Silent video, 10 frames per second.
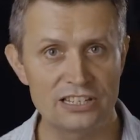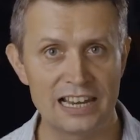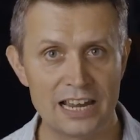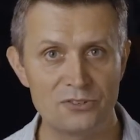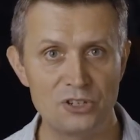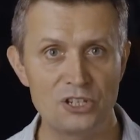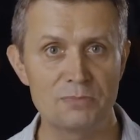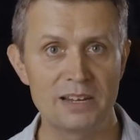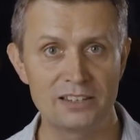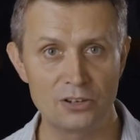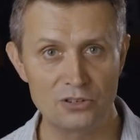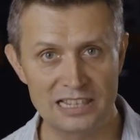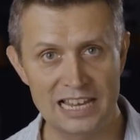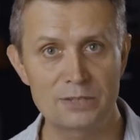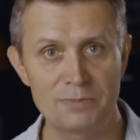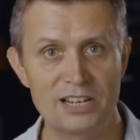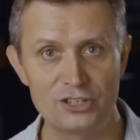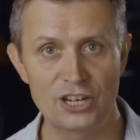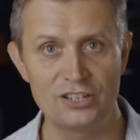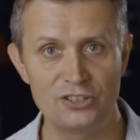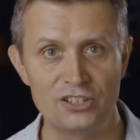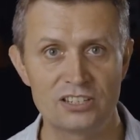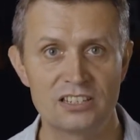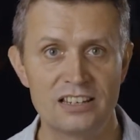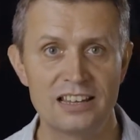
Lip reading: allows you to make those last-minute changes